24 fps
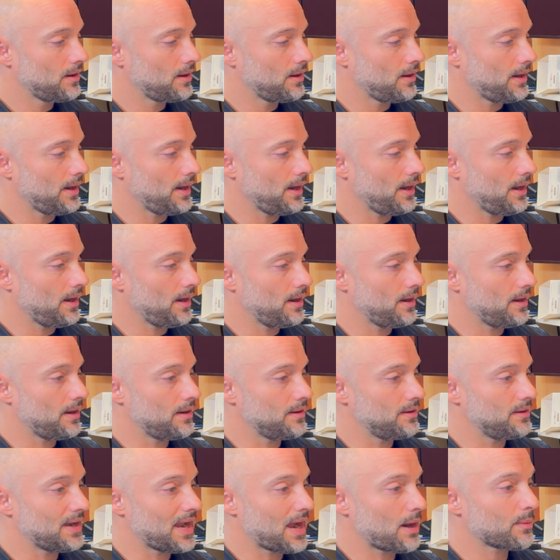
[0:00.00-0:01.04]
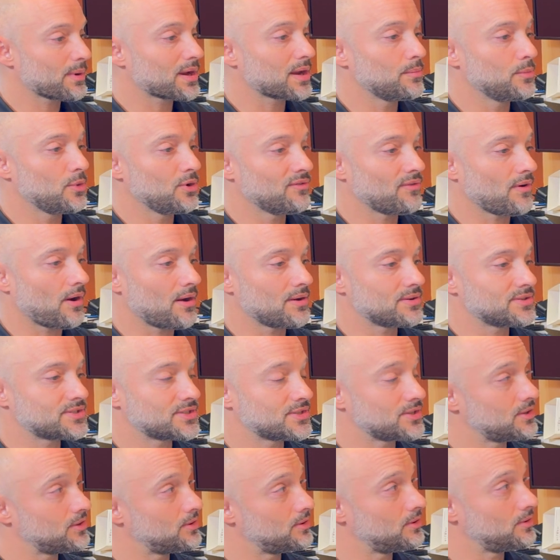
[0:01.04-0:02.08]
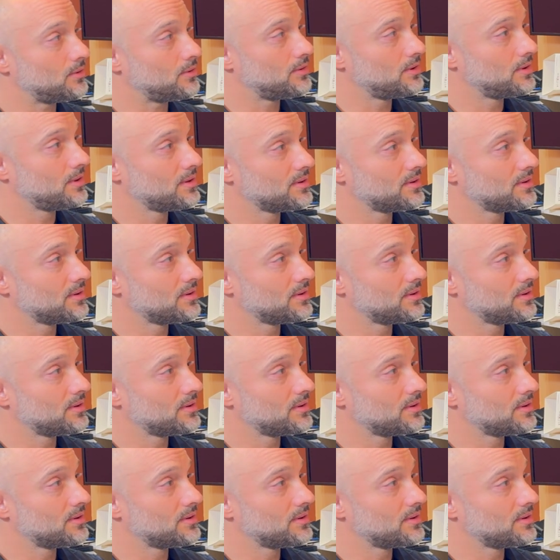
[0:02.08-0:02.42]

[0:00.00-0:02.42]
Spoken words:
And now we can move on to